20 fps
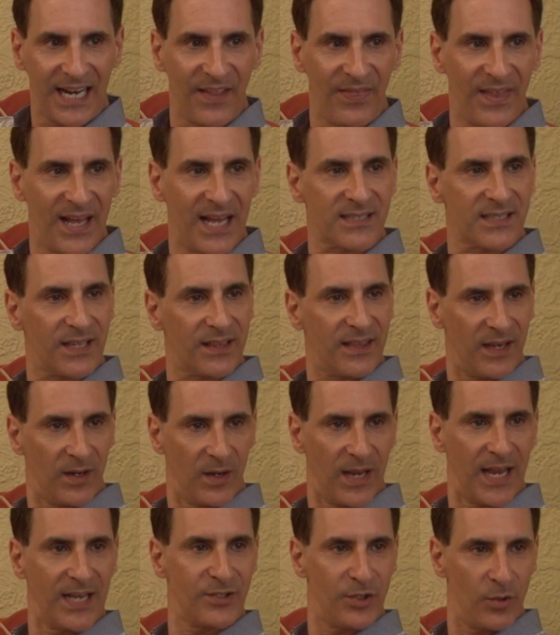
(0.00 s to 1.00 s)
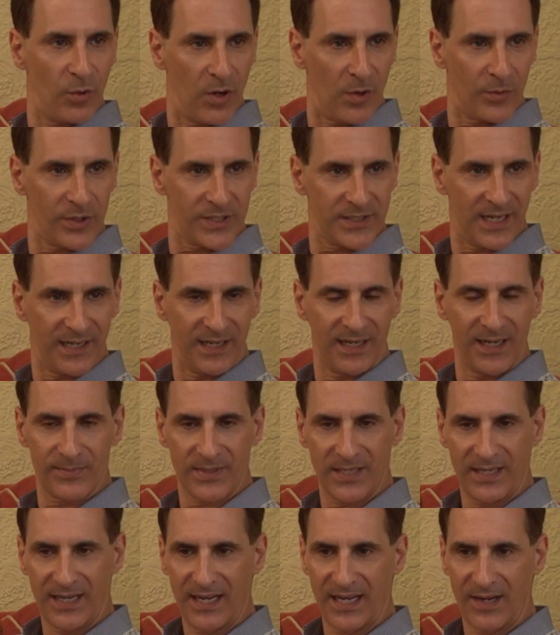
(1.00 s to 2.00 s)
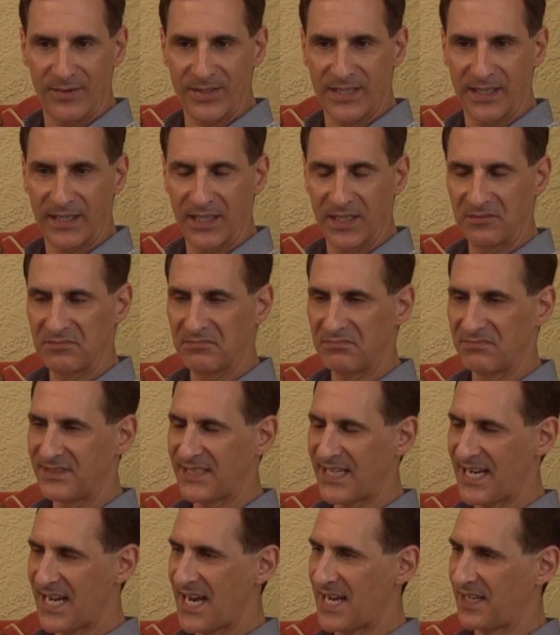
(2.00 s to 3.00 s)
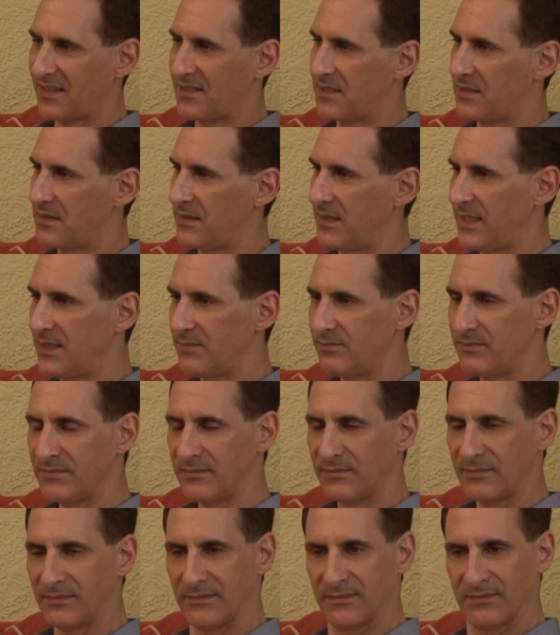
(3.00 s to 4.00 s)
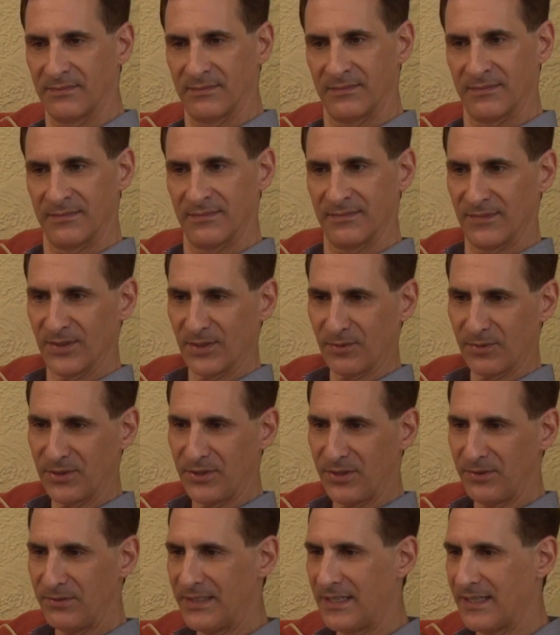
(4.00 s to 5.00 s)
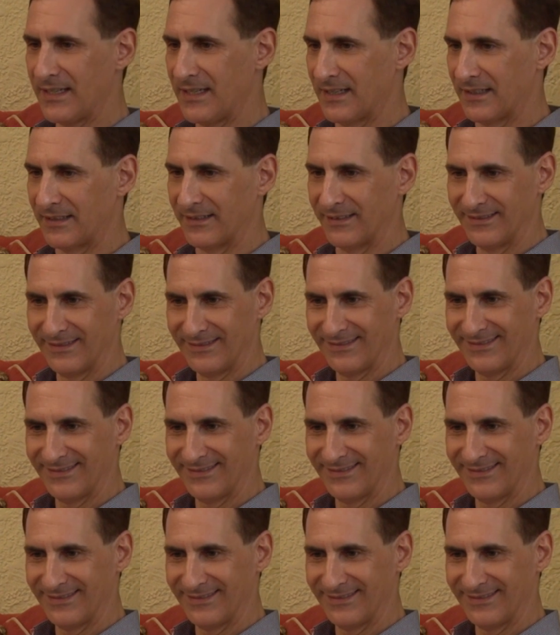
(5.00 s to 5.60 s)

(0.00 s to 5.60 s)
And that's the thing, as you all were setting up today, and I was thinking, dag, Slim, look what you've done.